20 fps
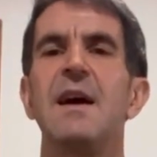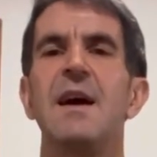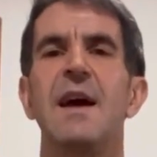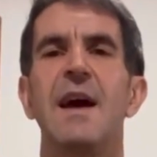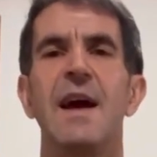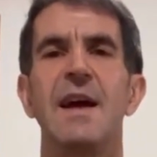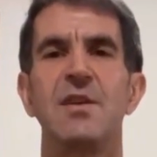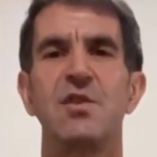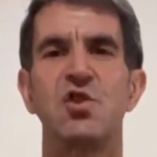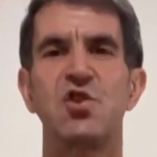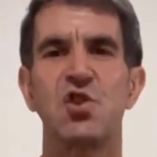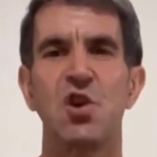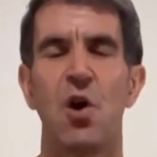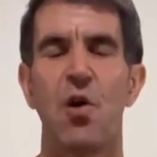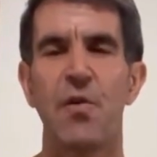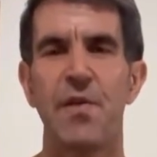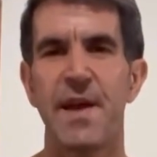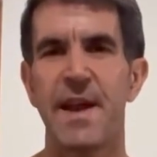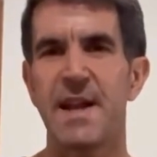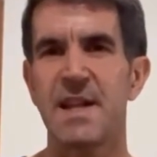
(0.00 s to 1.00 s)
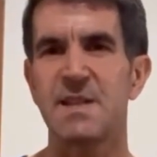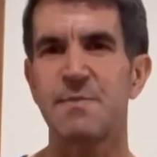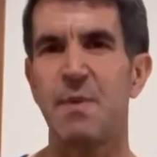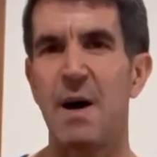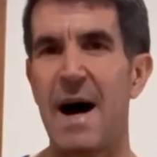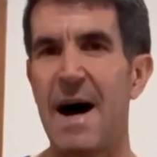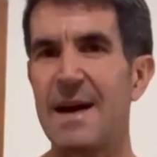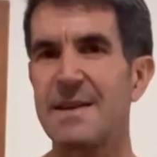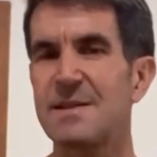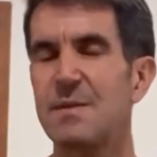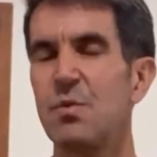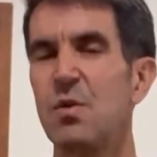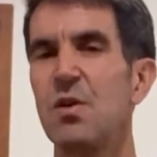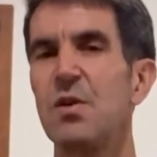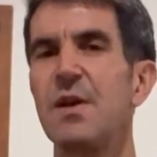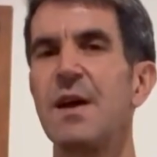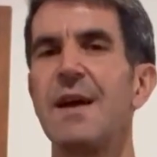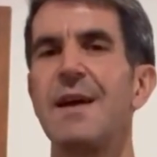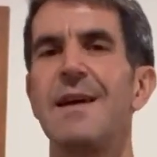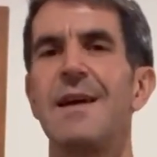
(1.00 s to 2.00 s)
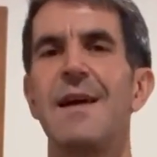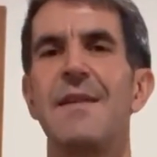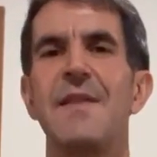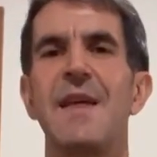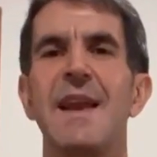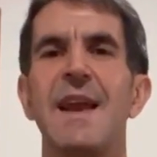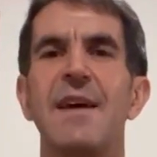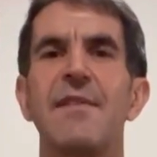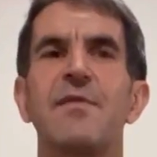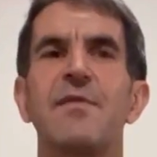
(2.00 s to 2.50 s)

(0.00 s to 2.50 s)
and show that it's possible. And then